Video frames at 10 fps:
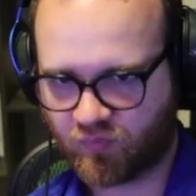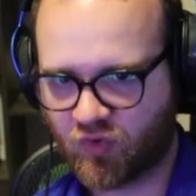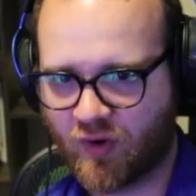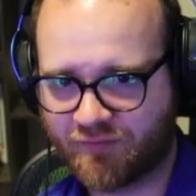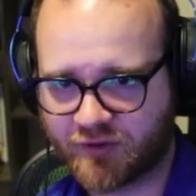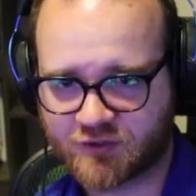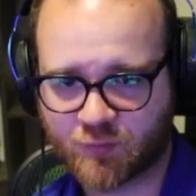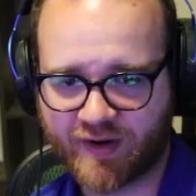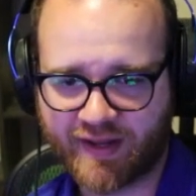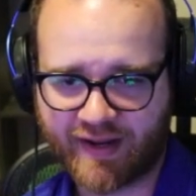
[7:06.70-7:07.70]
Whoever is
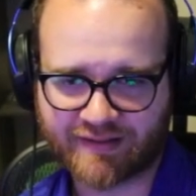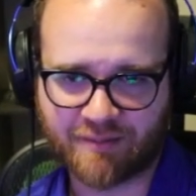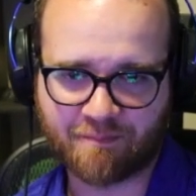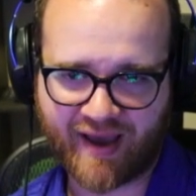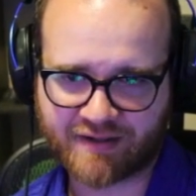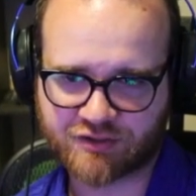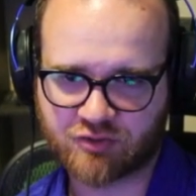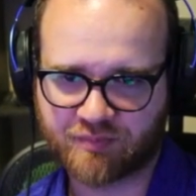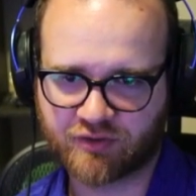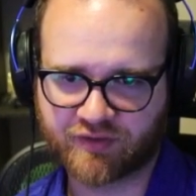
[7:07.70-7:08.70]
winning at the Baxter
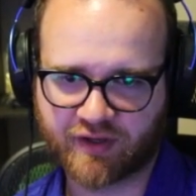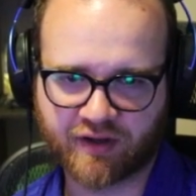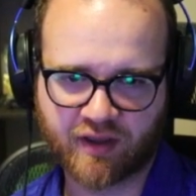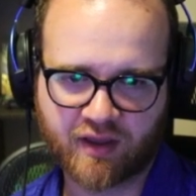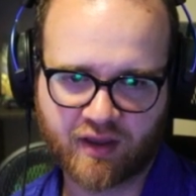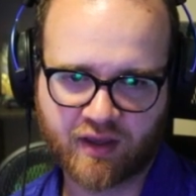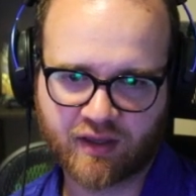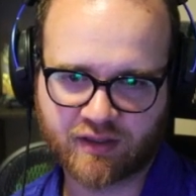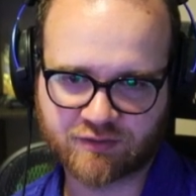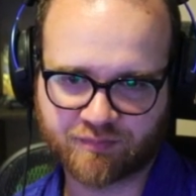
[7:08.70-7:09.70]
building
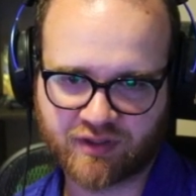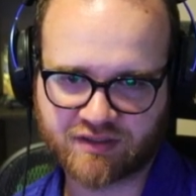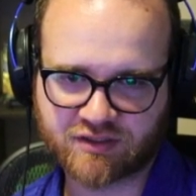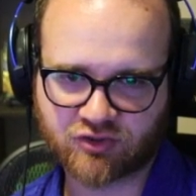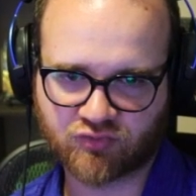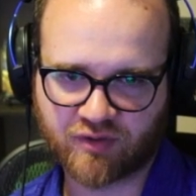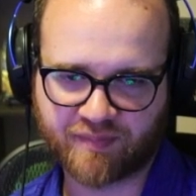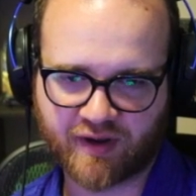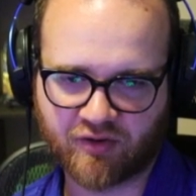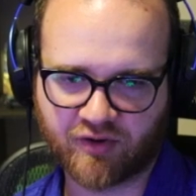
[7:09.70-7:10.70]
gets plus 3
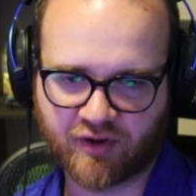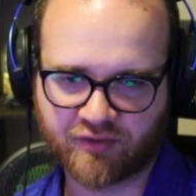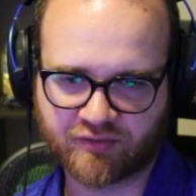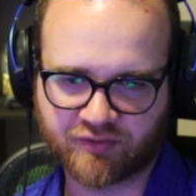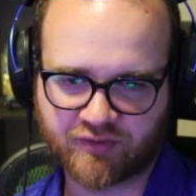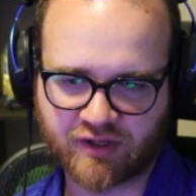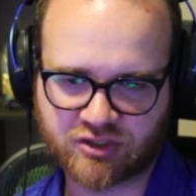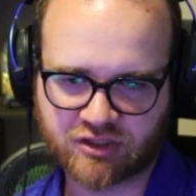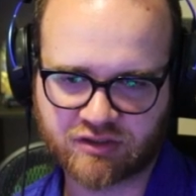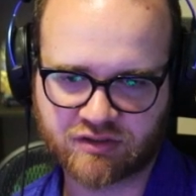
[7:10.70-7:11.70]
power at other
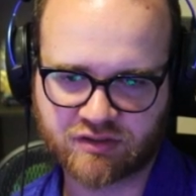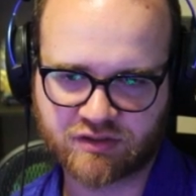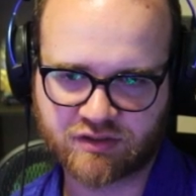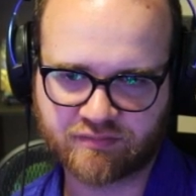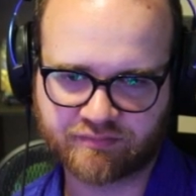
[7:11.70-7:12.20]
locations.